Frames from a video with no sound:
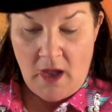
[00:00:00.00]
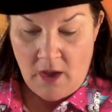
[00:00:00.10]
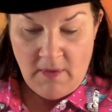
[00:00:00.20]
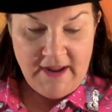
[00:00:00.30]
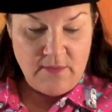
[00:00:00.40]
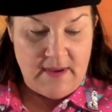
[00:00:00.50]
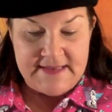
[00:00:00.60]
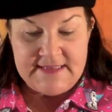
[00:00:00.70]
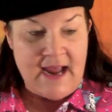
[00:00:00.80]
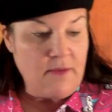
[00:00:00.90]
All right, you
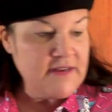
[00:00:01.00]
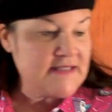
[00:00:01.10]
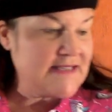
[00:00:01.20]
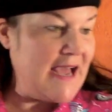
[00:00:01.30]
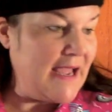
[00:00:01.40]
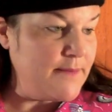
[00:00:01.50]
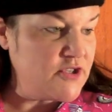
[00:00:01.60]
guys, now it's time